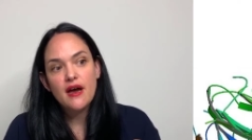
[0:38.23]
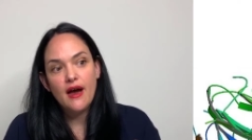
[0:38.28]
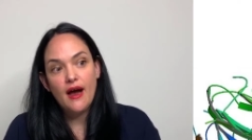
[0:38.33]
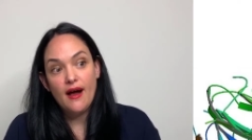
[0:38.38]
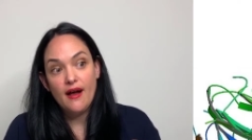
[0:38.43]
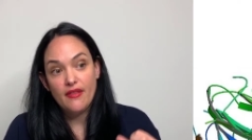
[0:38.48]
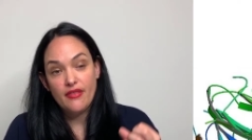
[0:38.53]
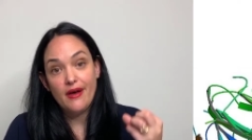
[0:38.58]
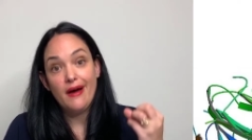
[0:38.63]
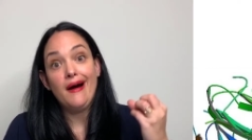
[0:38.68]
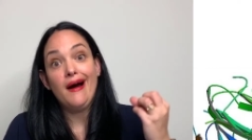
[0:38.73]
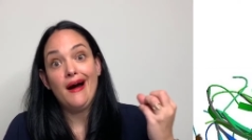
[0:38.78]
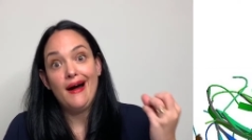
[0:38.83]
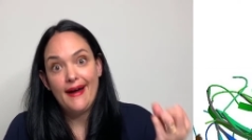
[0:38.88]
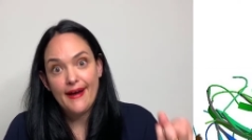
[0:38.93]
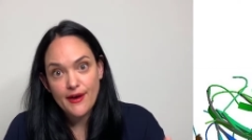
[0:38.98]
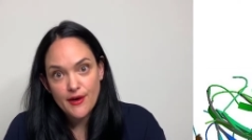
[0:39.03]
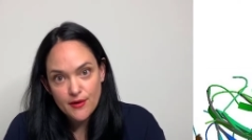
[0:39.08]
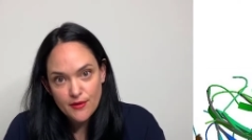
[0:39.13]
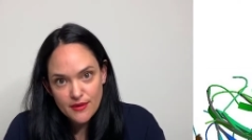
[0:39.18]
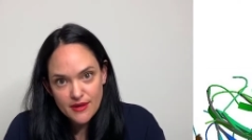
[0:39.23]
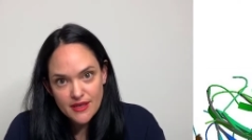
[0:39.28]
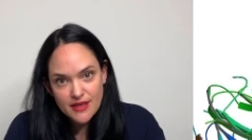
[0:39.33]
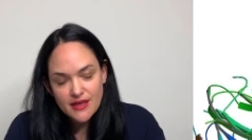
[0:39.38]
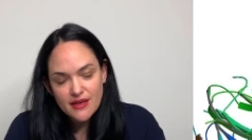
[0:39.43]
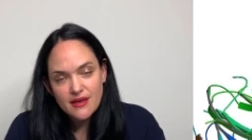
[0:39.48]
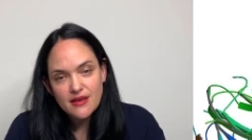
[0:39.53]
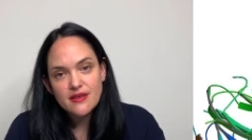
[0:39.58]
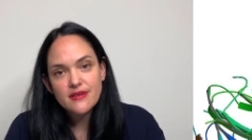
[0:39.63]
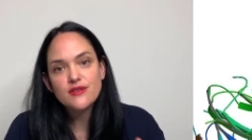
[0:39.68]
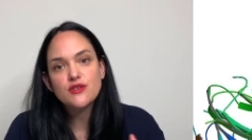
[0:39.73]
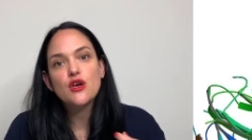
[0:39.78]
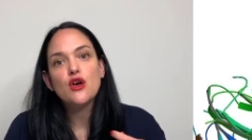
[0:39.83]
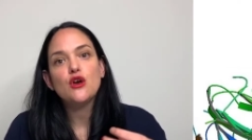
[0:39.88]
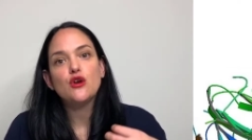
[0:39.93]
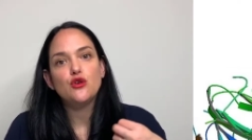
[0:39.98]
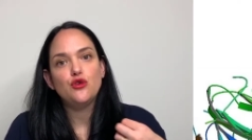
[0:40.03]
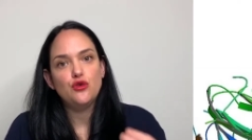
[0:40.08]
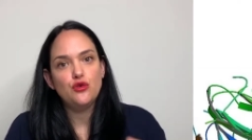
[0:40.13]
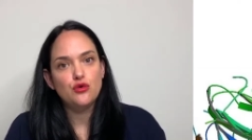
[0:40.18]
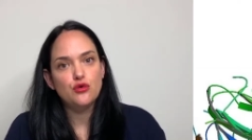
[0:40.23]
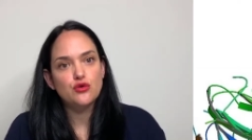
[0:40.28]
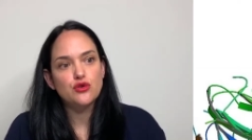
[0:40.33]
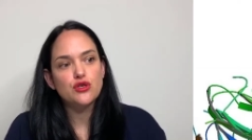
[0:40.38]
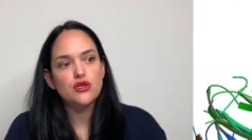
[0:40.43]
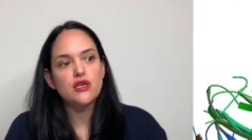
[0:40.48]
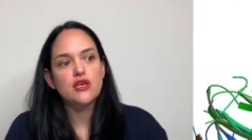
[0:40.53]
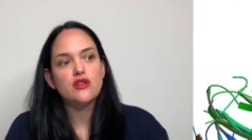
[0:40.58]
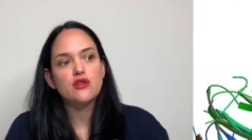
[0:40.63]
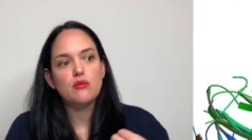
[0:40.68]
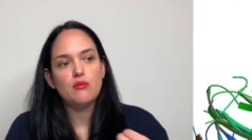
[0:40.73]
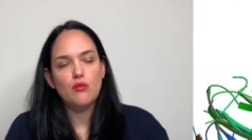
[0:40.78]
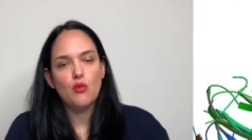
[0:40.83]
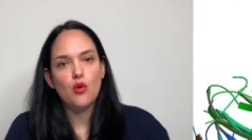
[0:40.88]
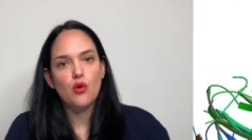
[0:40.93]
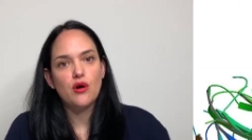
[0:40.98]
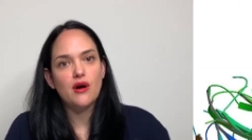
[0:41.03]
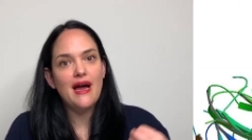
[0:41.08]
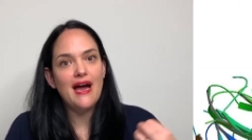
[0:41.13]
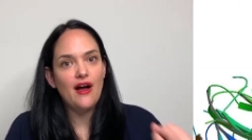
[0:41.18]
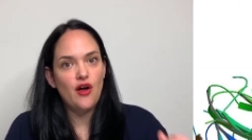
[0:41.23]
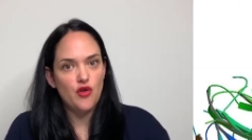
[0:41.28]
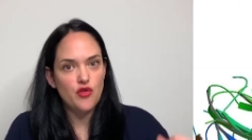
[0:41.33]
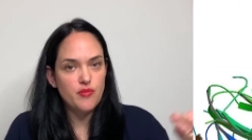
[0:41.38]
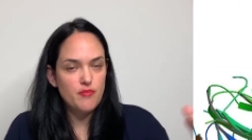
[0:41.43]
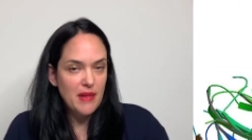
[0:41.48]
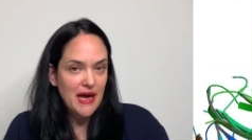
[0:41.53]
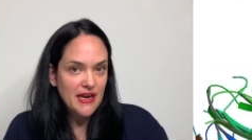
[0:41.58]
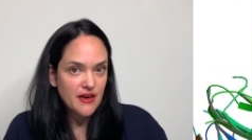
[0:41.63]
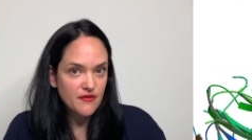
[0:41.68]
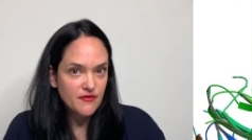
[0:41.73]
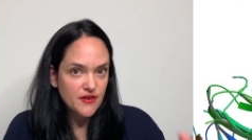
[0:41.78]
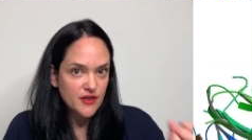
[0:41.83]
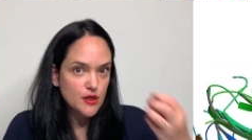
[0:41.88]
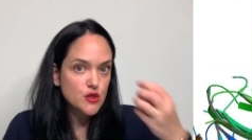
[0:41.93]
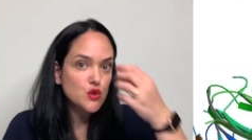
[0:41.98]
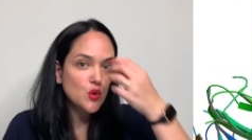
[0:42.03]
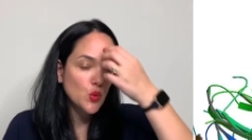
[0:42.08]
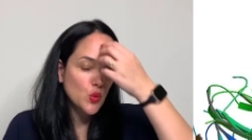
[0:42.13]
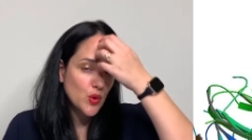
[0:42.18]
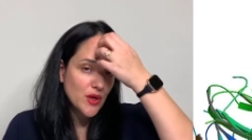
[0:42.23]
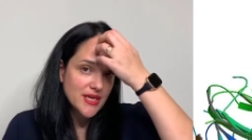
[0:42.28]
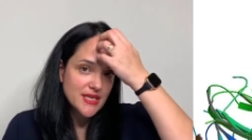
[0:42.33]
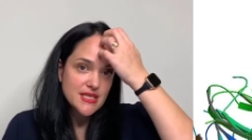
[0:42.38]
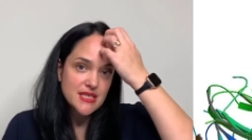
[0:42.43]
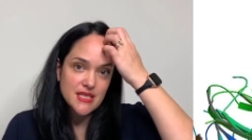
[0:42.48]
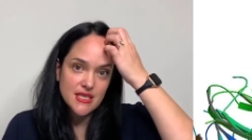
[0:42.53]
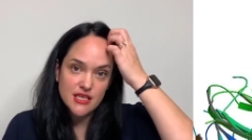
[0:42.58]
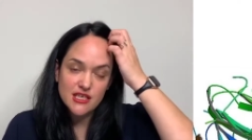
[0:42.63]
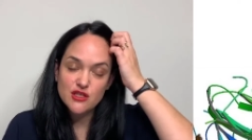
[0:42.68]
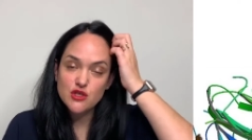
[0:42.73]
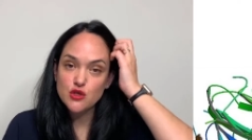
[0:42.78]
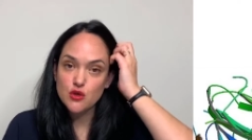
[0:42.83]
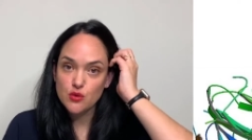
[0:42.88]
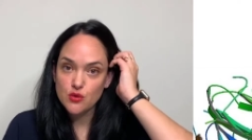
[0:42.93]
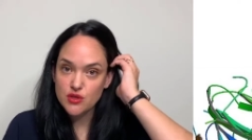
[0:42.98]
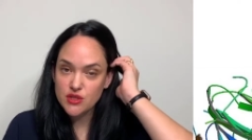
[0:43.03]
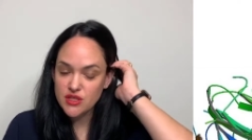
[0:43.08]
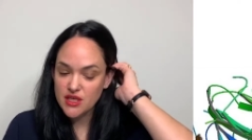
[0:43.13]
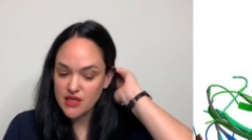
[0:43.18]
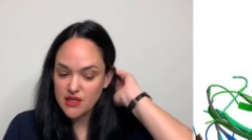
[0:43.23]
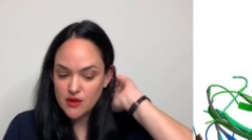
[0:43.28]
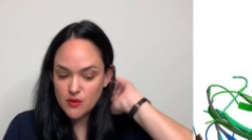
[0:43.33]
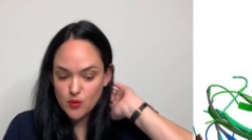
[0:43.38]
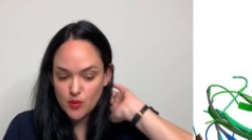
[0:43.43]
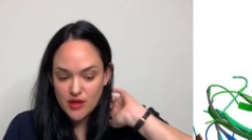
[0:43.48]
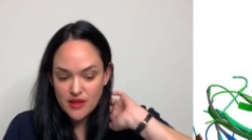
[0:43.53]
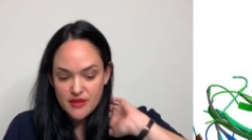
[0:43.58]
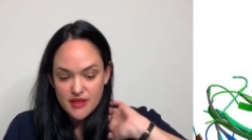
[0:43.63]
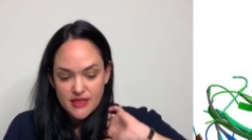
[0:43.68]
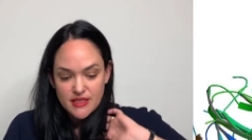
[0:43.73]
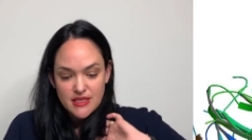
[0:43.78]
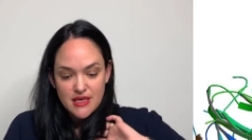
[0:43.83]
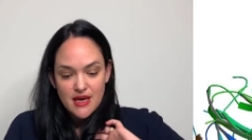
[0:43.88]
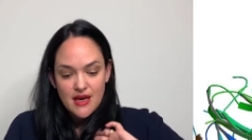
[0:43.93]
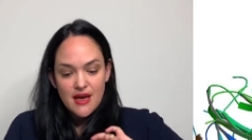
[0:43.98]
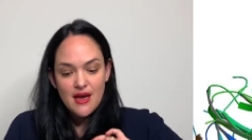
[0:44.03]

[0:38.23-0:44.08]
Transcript: The higher it is, usually the more health benefits we see associated with it.